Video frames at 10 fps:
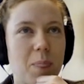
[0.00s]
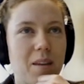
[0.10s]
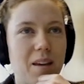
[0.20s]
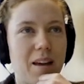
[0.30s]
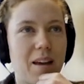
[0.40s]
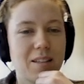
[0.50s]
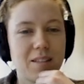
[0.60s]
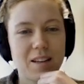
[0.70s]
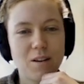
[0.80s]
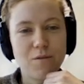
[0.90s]
Okay, I
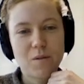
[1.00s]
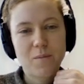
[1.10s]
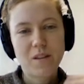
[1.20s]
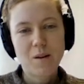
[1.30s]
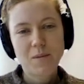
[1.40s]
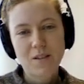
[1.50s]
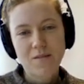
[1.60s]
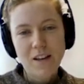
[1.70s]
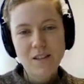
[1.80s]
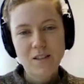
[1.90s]
start from the
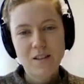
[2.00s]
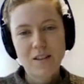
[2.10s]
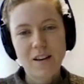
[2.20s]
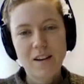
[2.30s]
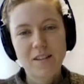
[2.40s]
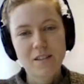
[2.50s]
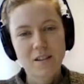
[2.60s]
observation that